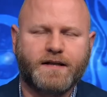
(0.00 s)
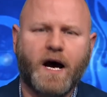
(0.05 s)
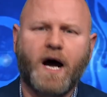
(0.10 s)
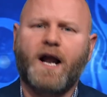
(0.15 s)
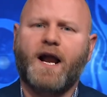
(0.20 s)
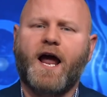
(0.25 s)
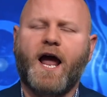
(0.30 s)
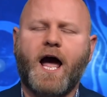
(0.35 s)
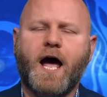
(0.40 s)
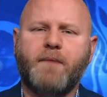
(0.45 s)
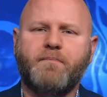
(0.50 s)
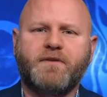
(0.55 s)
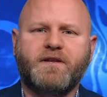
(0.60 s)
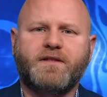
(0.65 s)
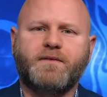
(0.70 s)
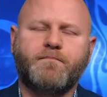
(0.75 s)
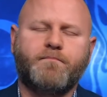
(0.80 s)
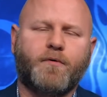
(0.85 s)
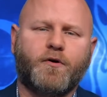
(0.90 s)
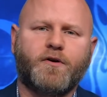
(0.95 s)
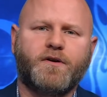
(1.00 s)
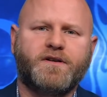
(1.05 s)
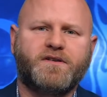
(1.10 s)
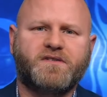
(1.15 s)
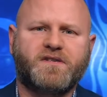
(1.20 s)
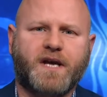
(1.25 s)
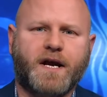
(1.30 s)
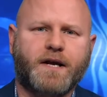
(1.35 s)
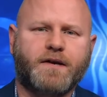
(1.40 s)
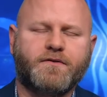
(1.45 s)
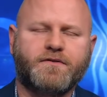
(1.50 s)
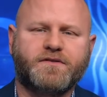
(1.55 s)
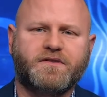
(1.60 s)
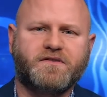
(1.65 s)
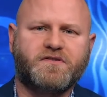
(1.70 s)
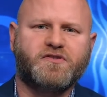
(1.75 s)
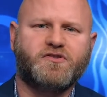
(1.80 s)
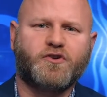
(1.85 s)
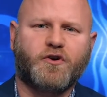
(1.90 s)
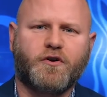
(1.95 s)
not happy that Bernie Sanders
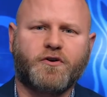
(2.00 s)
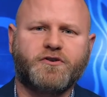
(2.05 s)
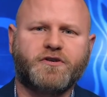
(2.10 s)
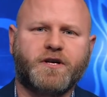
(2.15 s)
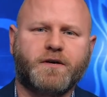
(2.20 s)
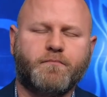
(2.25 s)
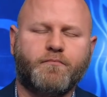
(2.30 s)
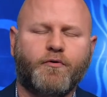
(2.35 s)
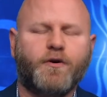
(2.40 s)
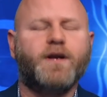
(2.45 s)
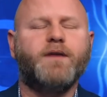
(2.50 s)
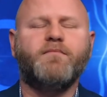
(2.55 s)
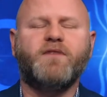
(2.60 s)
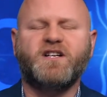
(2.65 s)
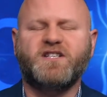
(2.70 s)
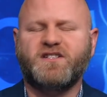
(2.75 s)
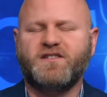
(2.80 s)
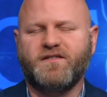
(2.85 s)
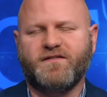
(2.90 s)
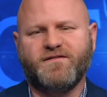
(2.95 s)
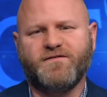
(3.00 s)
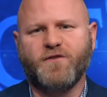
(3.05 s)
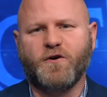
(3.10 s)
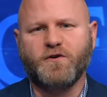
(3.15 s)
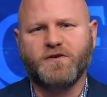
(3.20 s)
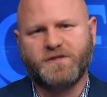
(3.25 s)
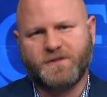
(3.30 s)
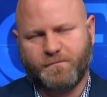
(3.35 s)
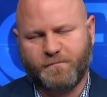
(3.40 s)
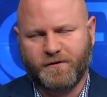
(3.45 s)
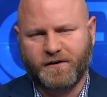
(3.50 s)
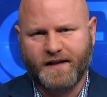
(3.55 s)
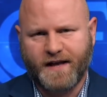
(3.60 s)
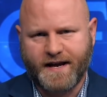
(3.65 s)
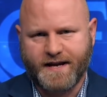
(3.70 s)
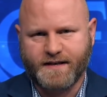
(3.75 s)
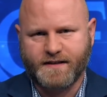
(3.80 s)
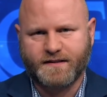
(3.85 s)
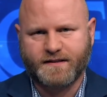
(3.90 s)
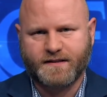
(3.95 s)
is surging pretty much to first
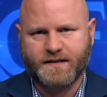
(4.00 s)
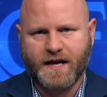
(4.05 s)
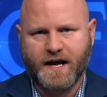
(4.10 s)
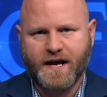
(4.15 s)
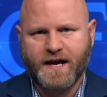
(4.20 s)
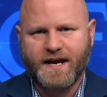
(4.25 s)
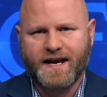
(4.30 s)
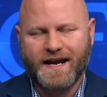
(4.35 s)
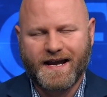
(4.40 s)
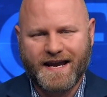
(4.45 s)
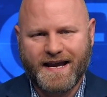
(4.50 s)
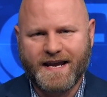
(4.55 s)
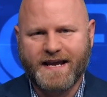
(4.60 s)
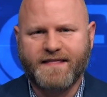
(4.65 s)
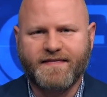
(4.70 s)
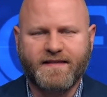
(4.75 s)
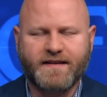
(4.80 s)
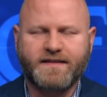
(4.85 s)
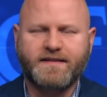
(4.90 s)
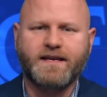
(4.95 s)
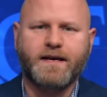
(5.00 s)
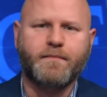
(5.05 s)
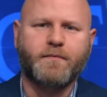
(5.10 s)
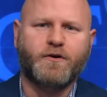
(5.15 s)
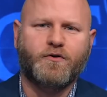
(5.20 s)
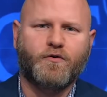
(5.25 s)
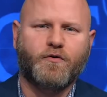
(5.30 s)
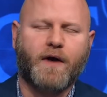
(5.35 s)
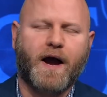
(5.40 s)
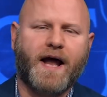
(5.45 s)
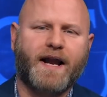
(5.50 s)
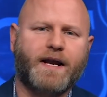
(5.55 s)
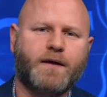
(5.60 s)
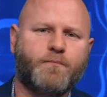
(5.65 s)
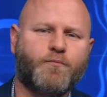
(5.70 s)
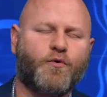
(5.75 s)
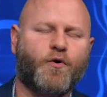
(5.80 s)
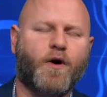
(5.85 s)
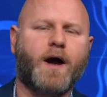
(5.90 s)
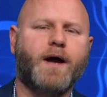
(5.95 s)
place in the
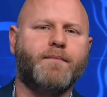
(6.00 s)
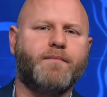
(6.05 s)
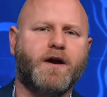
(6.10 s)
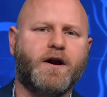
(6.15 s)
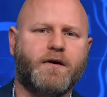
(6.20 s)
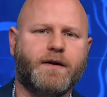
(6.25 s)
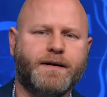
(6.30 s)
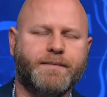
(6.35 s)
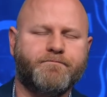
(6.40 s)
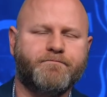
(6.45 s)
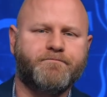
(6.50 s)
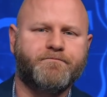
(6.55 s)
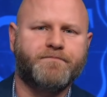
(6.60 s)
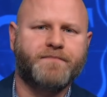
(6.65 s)
Democratic primary.